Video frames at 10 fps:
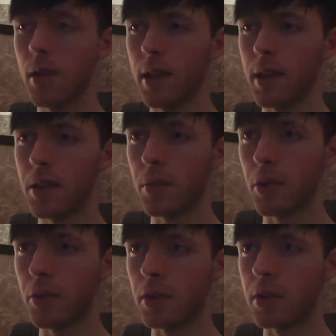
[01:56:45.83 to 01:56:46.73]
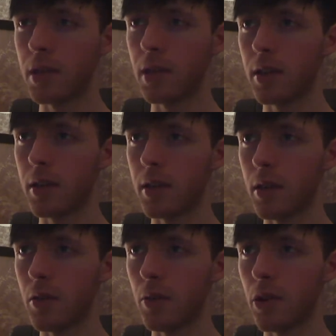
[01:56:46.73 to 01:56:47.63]
Yes, I'm going to take a
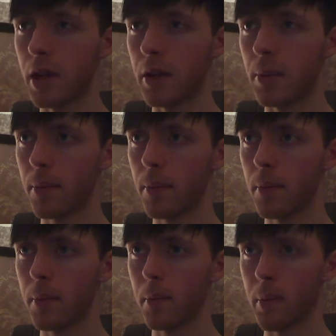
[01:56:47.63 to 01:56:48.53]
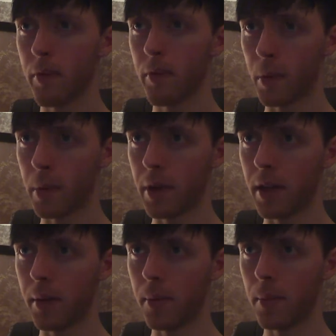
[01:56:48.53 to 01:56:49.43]
little break before we read
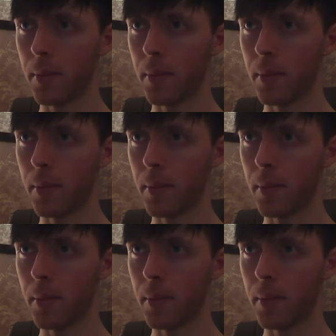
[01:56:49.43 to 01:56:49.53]
it.